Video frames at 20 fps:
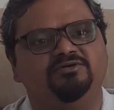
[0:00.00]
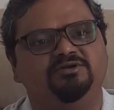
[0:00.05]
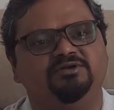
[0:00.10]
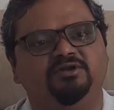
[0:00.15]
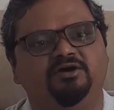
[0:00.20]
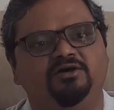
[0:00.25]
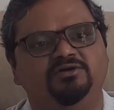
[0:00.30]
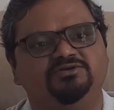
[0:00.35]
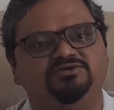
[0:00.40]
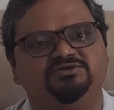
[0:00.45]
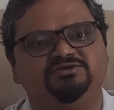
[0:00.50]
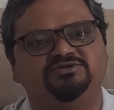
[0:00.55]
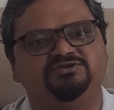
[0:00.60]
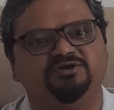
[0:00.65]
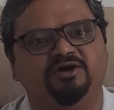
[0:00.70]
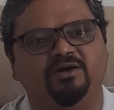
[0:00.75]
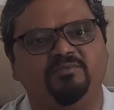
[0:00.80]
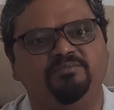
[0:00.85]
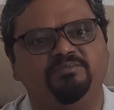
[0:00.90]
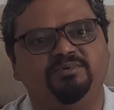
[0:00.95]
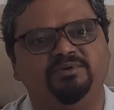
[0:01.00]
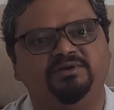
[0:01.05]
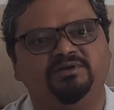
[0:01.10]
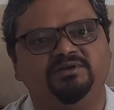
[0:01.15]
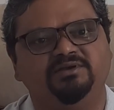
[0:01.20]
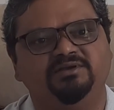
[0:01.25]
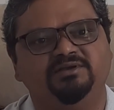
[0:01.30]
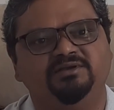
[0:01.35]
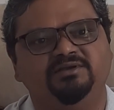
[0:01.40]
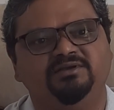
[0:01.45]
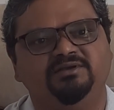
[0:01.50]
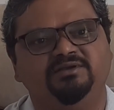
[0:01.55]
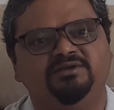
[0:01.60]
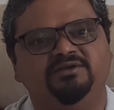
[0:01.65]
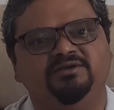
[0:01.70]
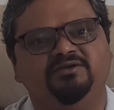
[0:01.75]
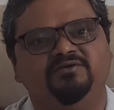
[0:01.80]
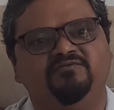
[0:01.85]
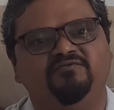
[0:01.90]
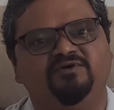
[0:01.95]
could not stop,
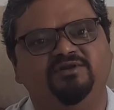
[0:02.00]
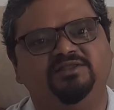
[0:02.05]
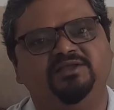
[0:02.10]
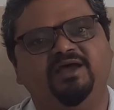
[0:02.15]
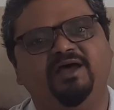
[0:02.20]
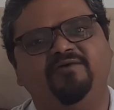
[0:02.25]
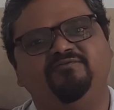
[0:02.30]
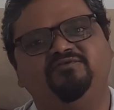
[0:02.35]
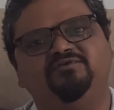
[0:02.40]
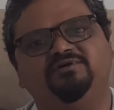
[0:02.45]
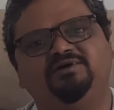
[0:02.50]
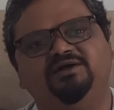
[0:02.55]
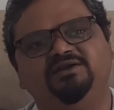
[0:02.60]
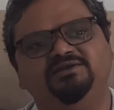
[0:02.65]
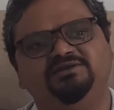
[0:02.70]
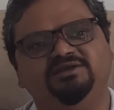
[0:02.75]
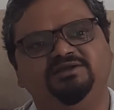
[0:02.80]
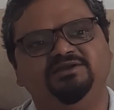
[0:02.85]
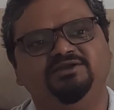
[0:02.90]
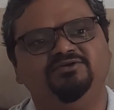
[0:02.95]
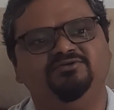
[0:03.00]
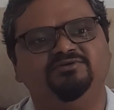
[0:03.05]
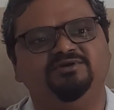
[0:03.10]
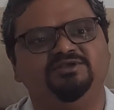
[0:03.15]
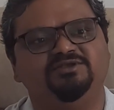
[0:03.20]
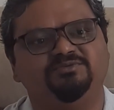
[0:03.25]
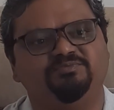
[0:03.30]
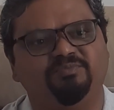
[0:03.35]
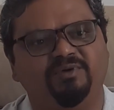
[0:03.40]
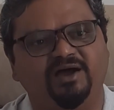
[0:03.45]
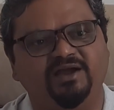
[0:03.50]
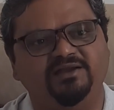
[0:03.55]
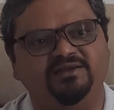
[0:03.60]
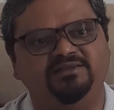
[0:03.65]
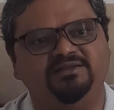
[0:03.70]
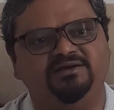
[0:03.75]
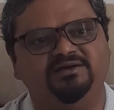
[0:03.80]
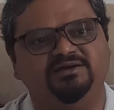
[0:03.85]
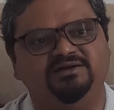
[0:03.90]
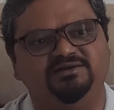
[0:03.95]
for they have to continue despite
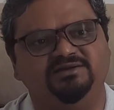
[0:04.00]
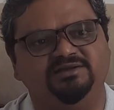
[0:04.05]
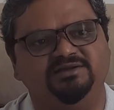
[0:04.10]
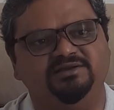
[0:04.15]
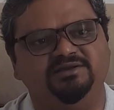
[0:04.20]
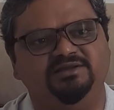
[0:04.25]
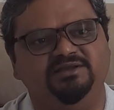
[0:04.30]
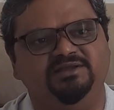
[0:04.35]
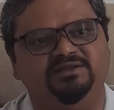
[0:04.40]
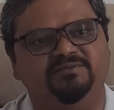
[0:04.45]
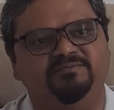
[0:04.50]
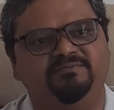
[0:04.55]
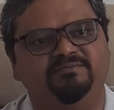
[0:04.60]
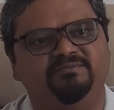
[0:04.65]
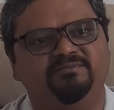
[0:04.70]
the hurting knee.